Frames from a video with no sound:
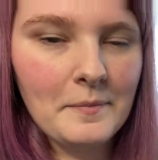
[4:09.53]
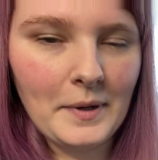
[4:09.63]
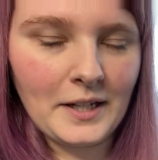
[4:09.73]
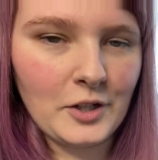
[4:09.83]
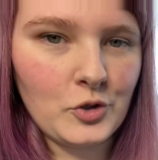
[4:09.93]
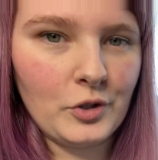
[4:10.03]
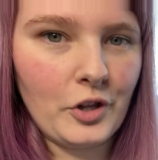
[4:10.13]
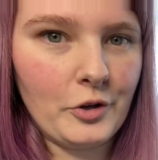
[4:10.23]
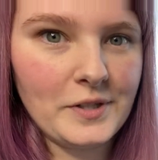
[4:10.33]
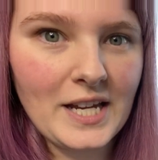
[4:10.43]
making sure
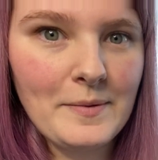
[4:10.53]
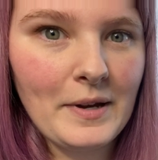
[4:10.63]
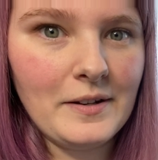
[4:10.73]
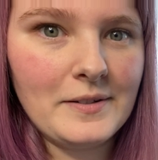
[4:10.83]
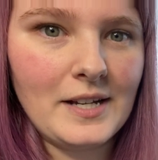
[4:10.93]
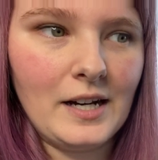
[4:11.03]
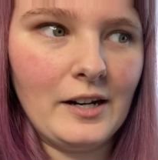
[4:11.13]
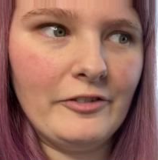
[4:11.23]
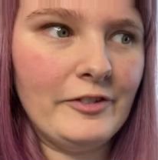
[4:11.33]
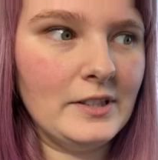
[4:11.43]
that those emails
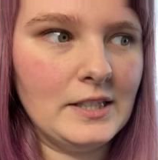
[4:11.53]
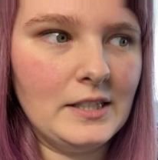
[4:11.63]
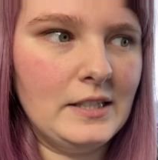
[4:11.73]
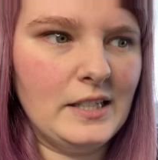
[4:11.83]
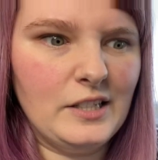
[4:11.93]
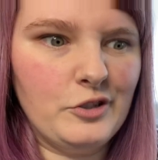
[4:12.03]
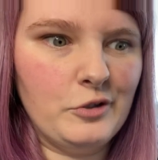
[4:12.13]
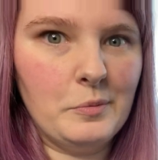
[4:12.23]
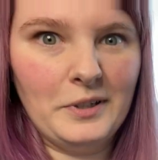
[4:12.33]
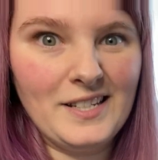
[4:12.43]
are filtered
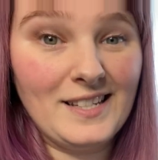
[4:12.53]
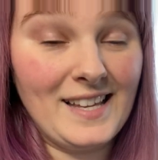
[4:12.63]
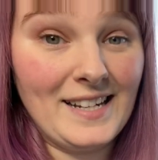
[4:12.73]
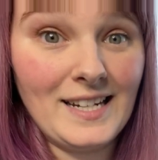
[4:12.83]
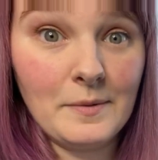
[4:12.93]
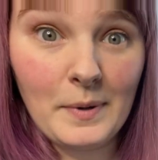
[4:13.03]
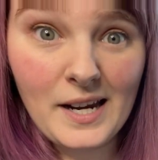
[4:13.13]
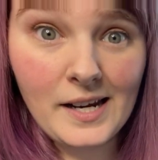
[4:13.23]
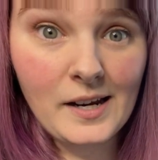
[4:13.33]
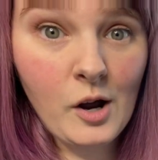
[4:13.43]
into the places they need to
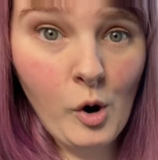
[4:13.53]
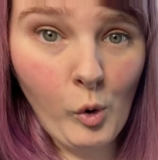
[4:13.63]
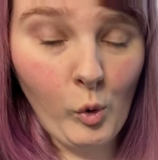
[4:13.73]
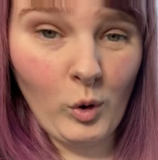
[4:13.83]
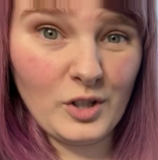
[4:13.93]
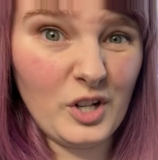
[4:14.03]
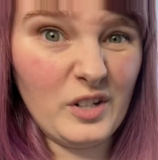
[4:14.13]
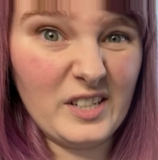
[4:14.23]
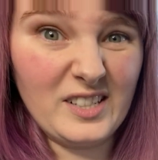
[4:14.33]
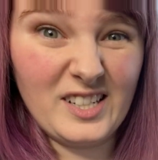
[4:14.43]
be or
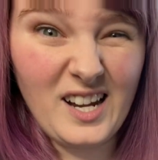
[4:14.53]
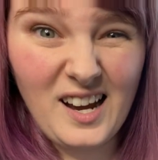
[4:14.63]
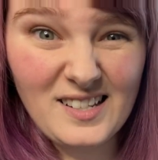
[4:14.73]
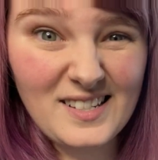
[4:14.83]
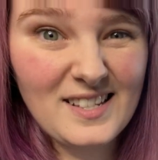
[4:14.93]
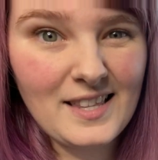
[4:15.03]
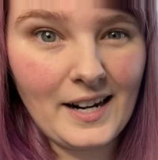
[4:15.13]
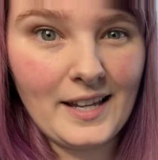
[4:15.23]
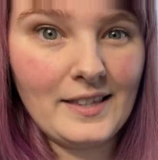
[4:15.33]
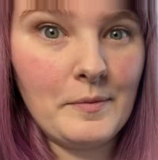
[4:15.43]
turned into tasks that
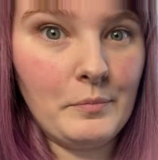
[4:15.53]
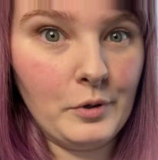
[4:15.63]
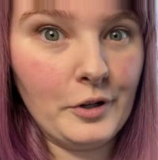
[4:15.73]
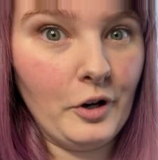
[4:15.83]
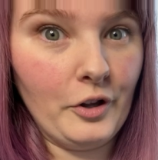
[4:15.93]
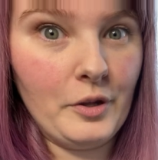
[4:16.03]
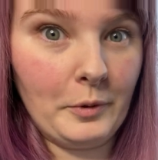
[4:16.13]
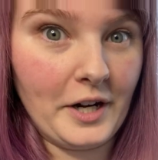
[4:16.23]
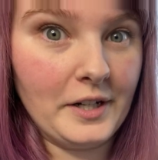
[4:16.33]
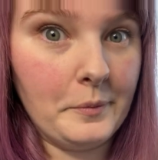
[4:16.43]
I can then put on the
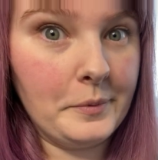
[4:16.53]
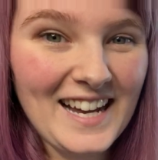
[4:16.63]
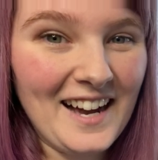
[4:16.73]
brain dump.